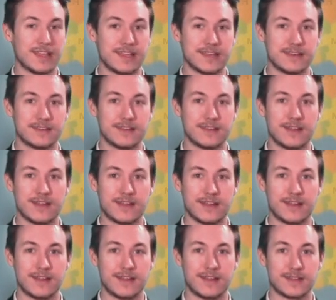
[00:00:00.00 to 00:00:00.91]
And
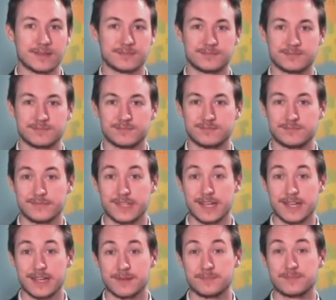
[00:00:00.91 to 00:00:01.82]

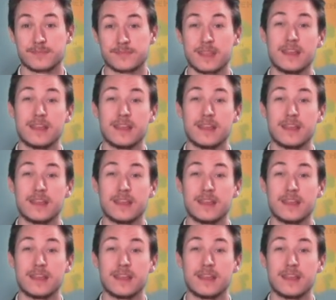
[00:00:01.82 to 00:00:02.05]
yeah.